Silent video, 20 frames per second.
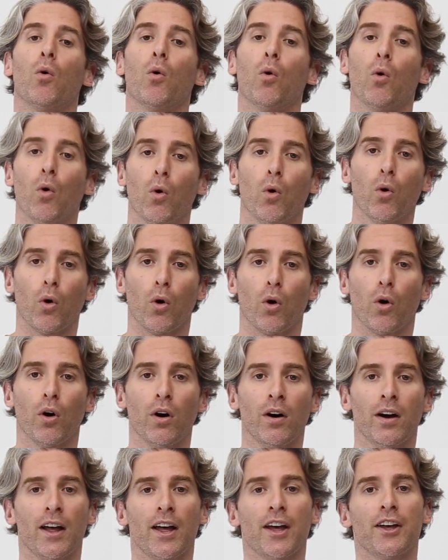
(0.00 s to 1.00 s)

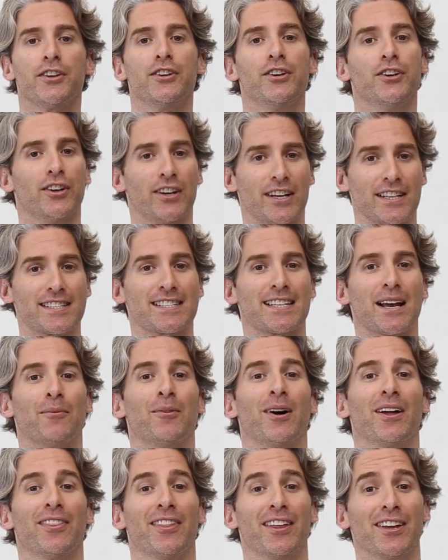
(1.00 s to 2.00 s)
Or it's
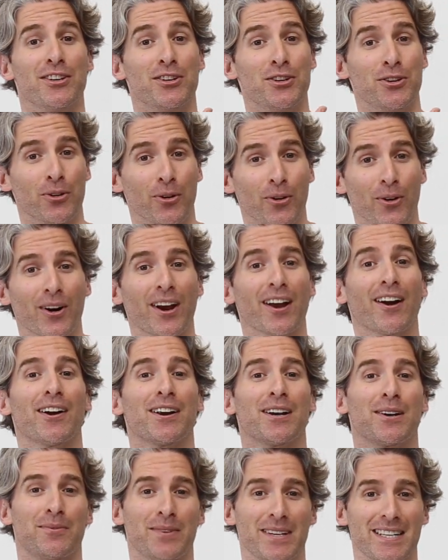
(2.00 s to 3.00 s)
someone that you're
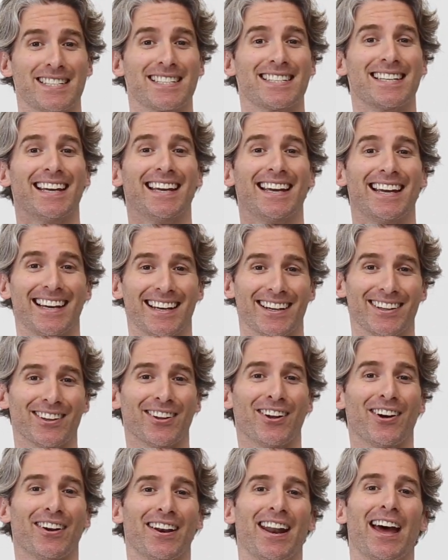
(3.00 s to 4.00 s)
going to be seeing a
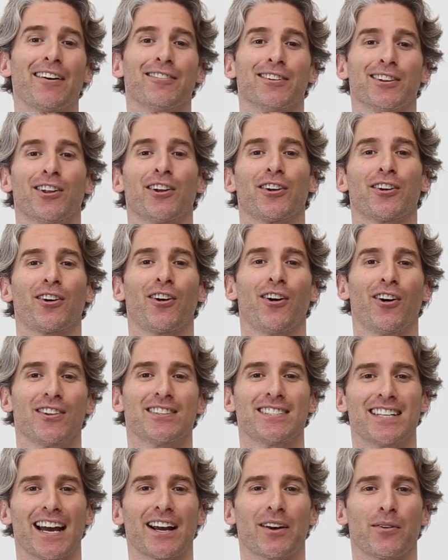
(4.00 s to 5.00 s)
lot and have a lot of
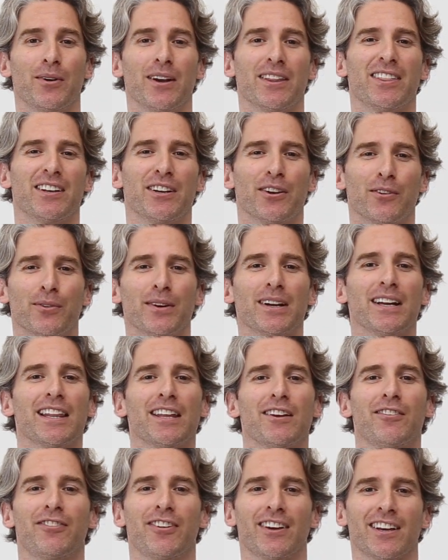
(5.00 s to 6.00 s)
contact with, and you
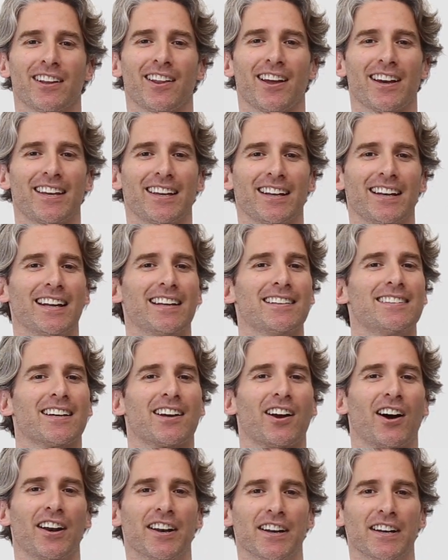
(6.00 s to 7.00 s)
really feel like you need
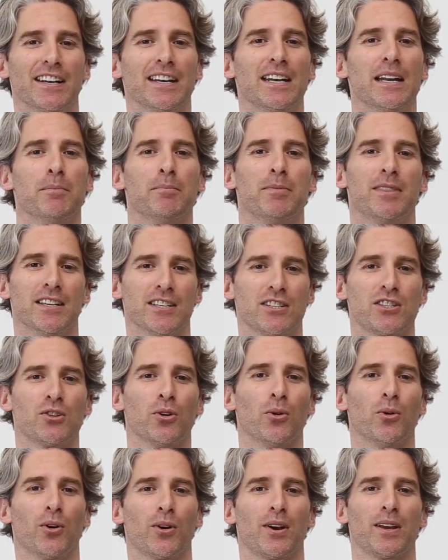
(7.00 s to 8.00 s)
to kind of nip this
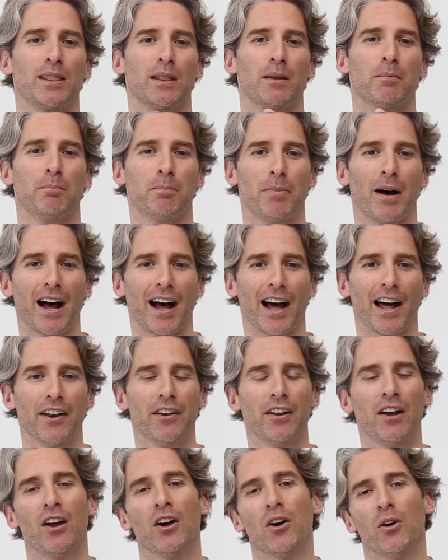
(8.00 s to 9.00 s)
talk in the
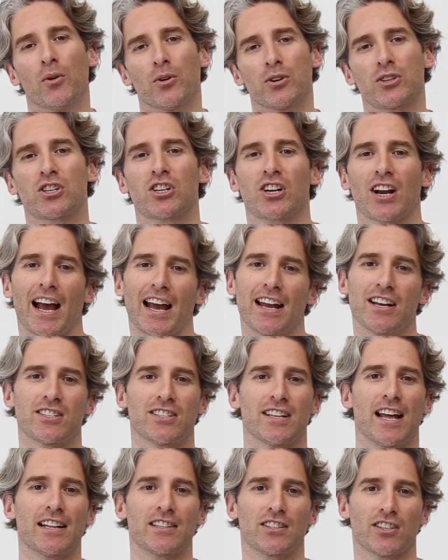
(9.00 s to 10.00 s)
bud or
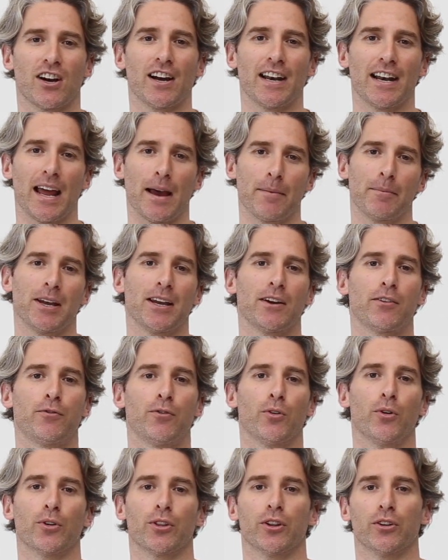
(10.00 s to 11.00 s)
change that dynamic
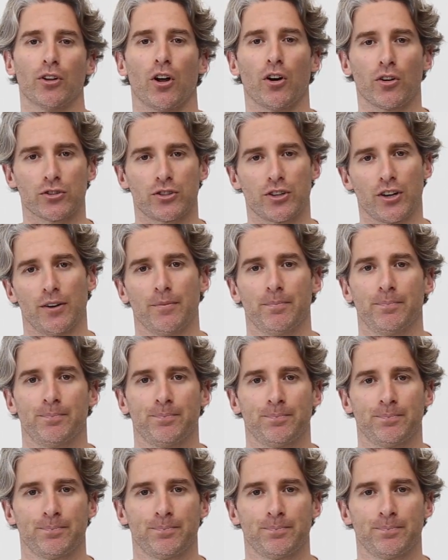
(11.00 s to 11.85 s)
for the long term.